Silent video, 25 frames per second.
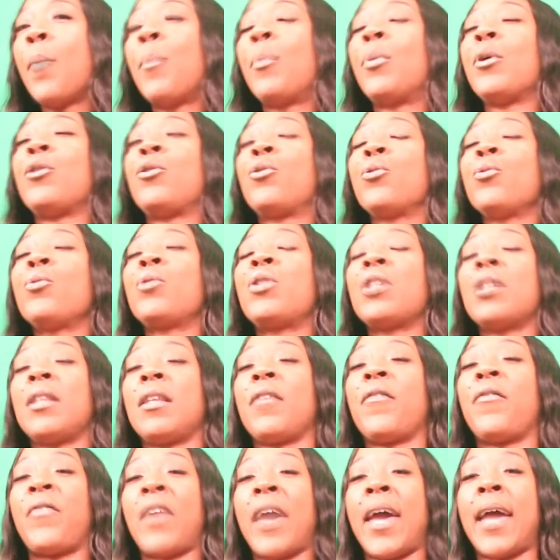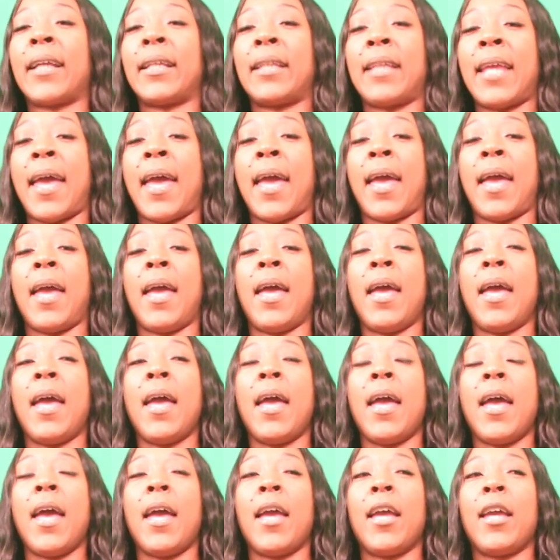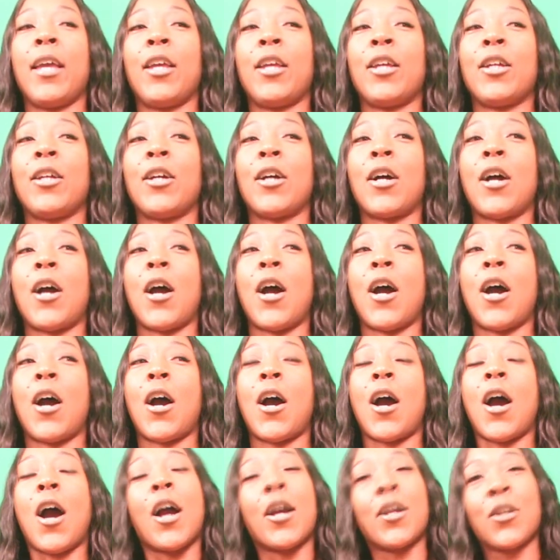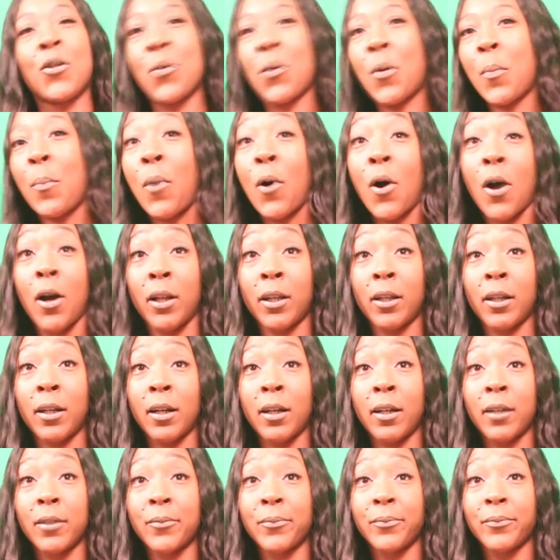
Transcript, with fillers: But due okay. to the fact that, are you a baller?